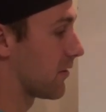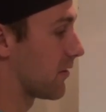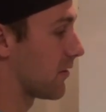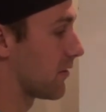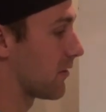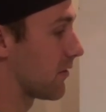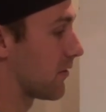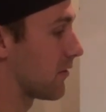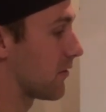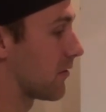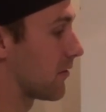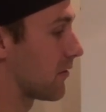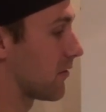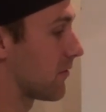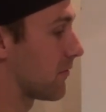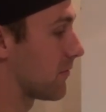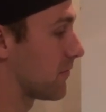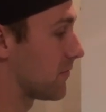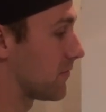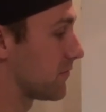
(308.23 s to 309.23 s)

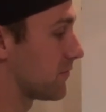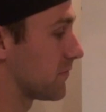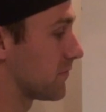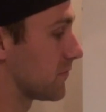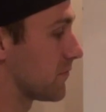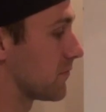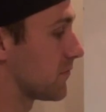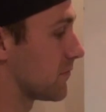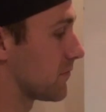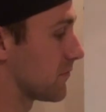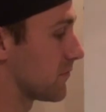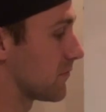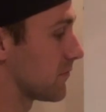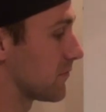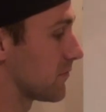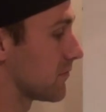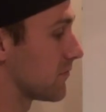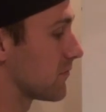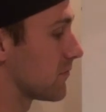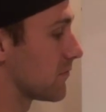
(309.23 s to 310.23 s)

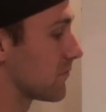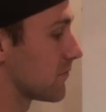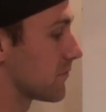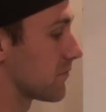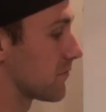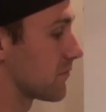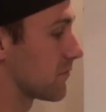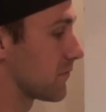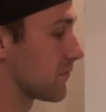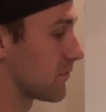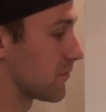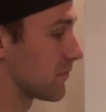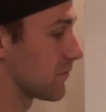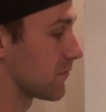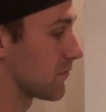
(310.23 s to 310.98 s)
Nobody speaks.